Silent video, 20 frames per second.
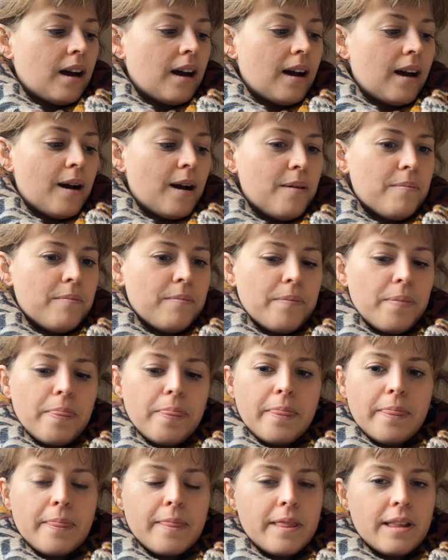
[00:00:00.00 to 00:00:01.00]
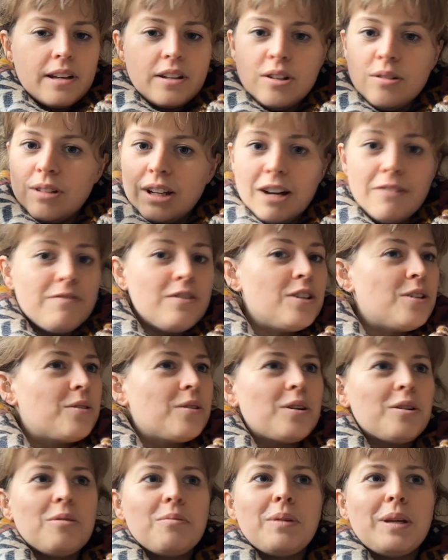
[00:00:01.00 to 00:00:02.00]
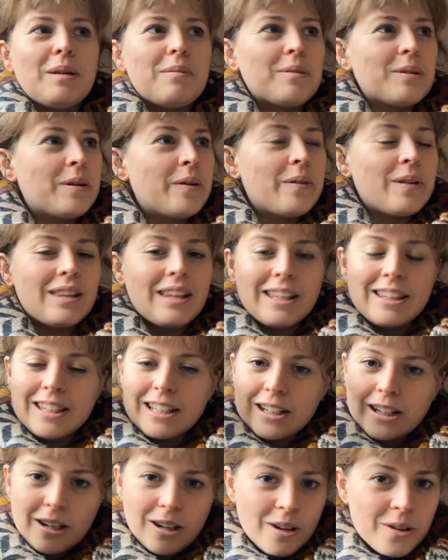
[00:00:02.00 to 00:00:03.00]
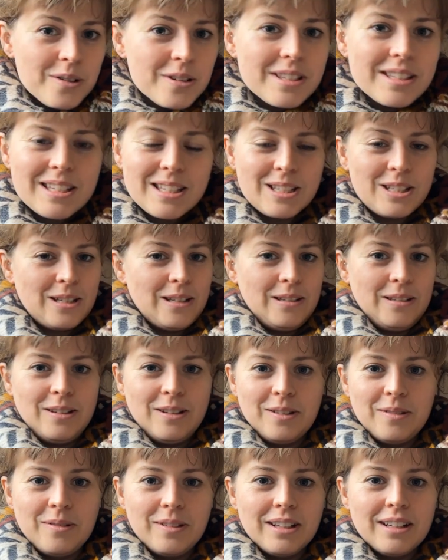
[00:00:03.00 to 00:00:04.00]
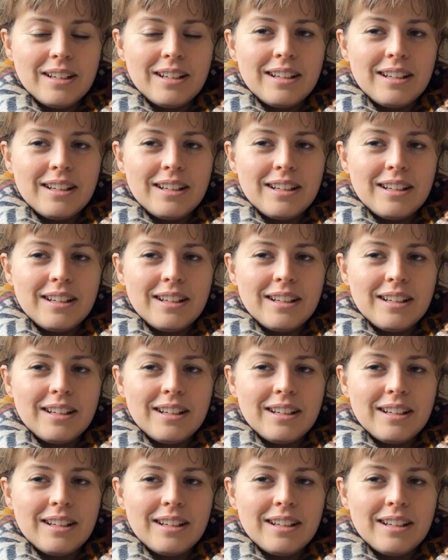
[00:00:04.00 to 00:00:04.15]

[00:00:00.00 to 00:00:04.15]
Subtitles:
love you, who people who are like the closest to you.